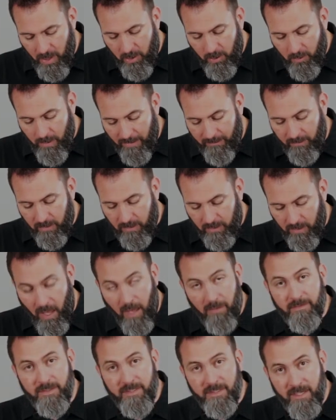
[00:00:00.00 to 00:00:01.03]
whoever
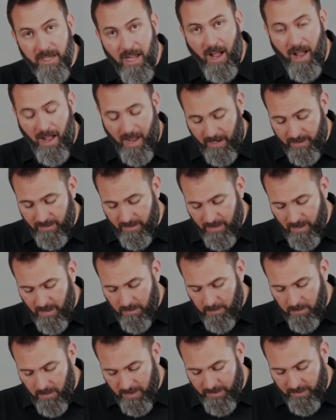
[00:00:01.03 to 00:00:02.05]
loves God
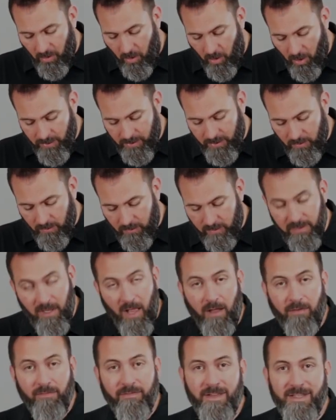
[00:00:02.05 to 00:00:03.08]
must also
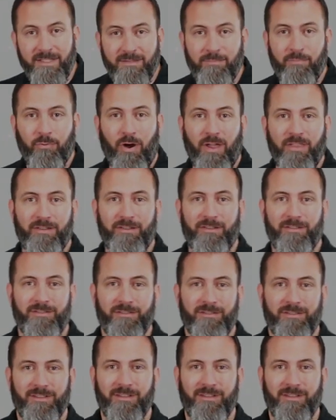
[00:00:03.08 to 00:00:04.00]
love his brother.